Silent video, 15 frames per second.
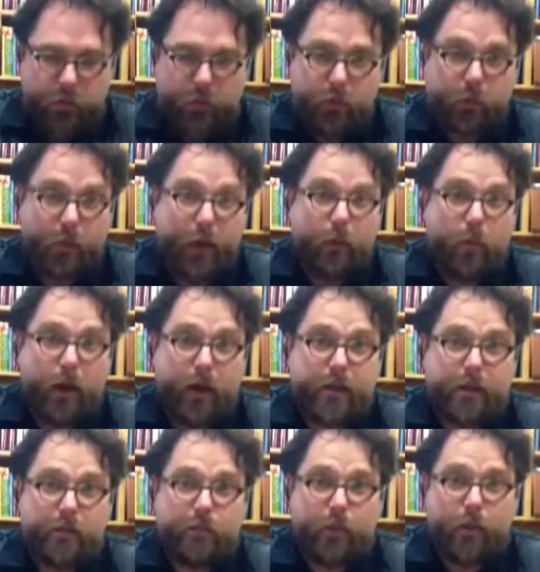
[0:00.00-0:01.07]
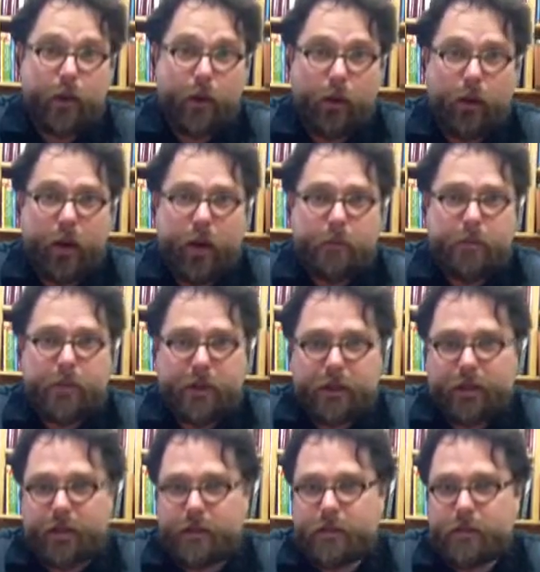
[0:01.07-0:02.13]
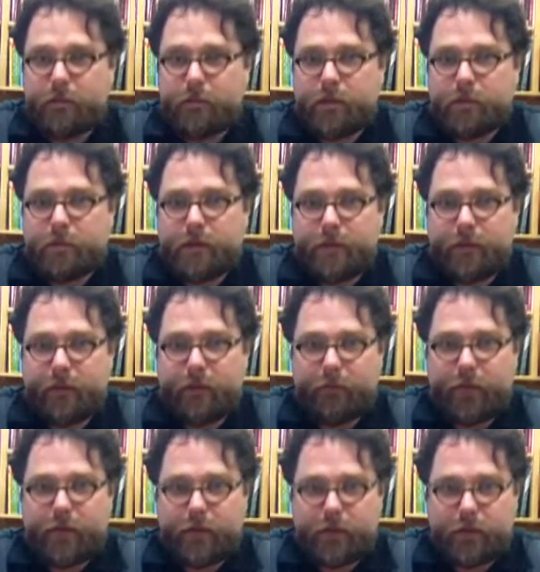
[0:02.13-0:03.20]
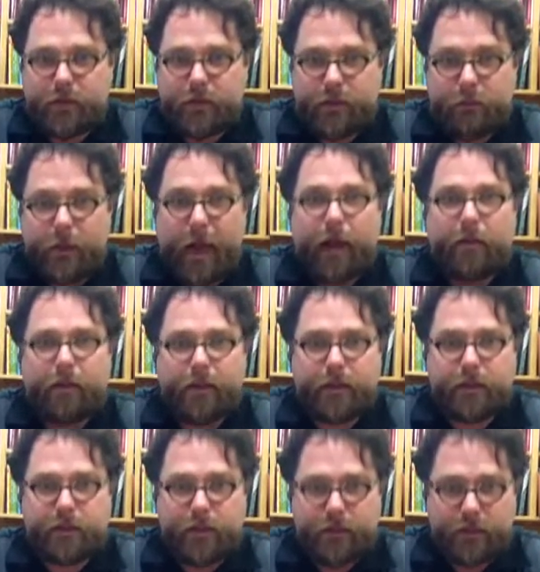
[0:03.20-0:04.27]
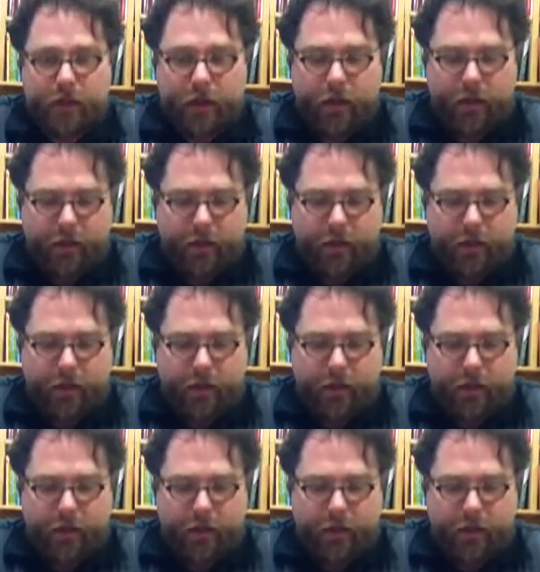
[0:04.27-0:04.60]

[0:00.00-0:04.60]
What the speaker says: the red wines of Bordeaux, particularly in some specific vintages and back vintages.